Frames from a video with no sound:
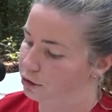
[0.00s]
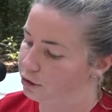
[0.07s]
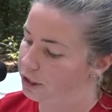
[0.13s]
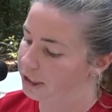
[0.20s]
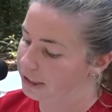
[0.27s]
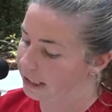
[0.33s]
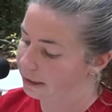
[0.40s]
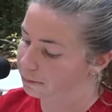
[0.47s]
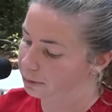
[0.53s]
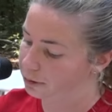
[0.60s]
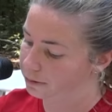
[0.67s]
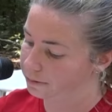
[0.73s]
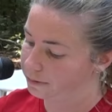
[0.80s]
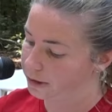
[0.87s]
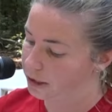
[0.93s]
Good
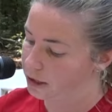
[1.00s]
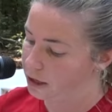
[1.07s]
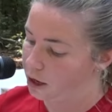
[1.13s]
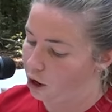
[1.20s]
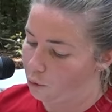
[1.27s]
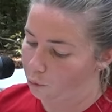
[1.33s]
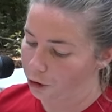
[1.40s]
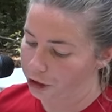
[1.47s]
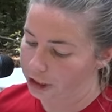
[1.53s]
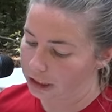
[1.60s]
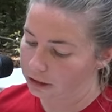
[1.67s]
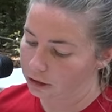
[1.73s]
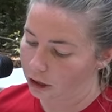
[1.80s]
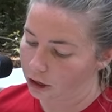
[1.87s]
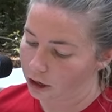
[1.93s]
example.
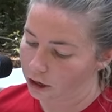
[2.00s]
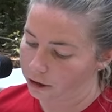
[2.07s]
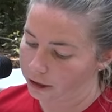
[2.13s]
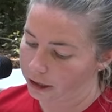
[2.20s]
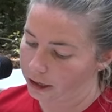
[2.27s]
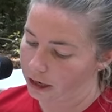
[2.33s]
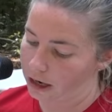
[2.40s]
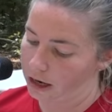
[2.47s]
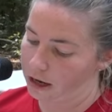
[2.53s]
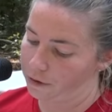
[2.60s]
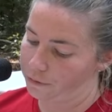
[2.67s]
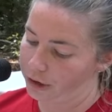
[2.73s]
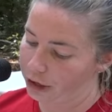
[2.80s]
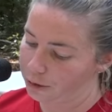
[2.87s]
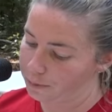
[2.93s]
Working dog,
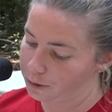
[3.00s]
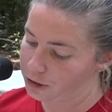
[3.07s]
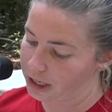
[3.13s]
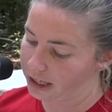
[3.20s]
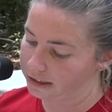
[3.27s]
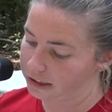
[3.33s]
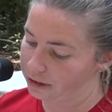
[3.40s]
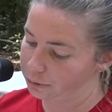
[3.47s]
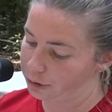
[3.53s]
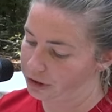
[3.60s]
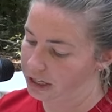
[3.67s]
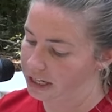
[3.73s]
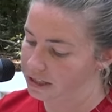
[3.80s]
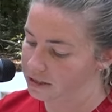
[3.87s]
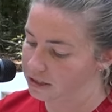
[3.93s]
very protective with
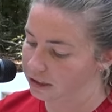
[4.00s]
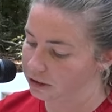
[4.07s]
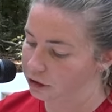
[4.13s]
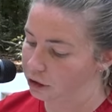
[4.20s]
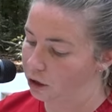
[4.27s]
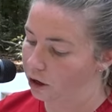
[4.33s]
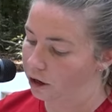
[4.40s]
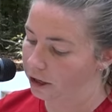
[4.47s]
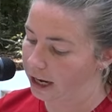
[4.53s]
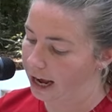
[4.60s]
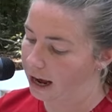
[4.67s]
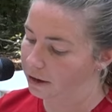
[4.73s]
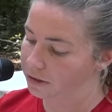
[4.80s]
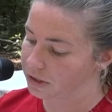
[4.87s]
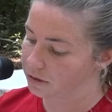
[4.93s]
an instinct to guard
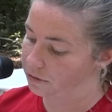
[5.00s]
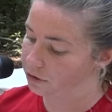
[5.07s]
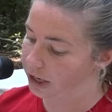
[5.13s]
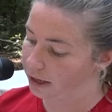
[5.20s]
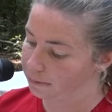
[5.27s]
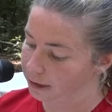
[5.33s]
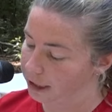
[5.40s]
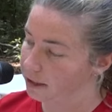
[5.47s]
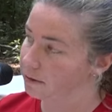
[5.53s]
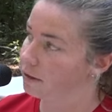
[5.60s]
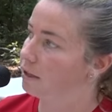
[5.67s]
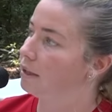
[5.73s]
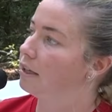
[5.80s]
house and family.